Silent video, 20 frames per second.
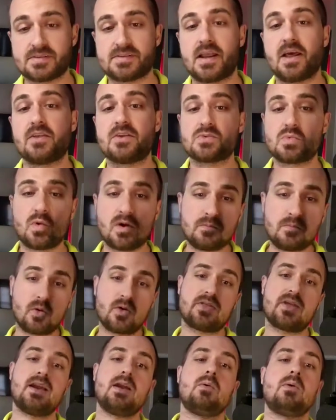Now, there's one more
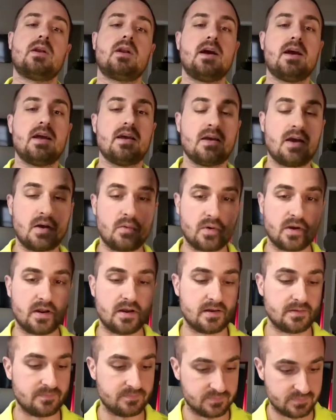thing I want
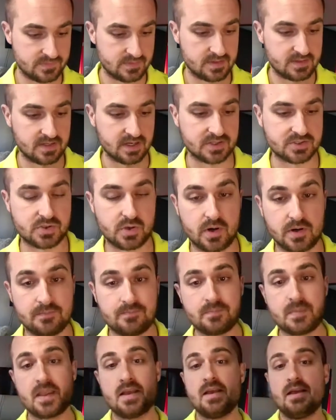to touch on.
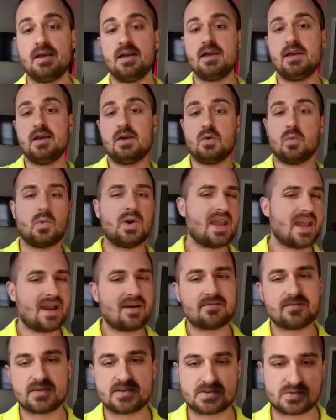We
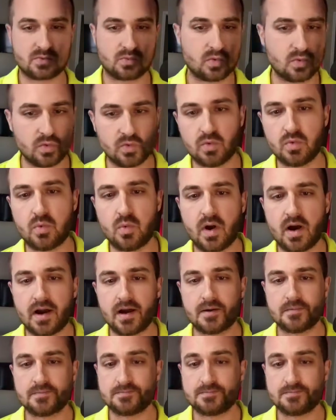have this rule where